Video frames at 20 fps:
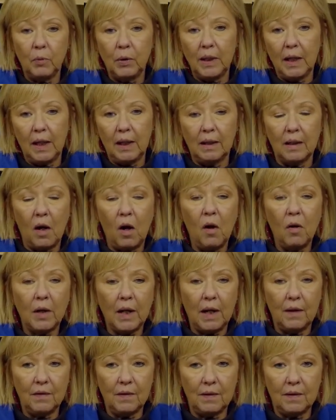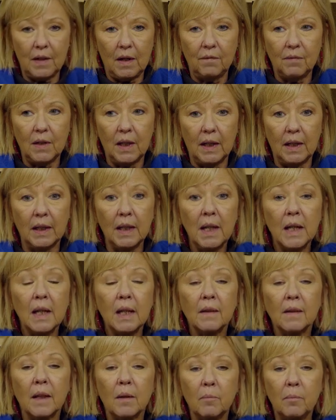We had all kinds of stuff done
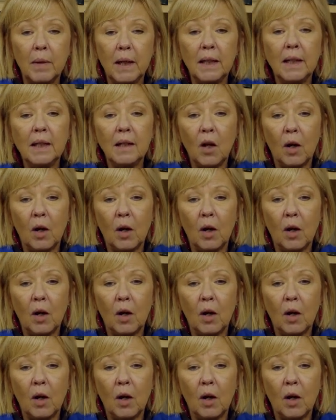that many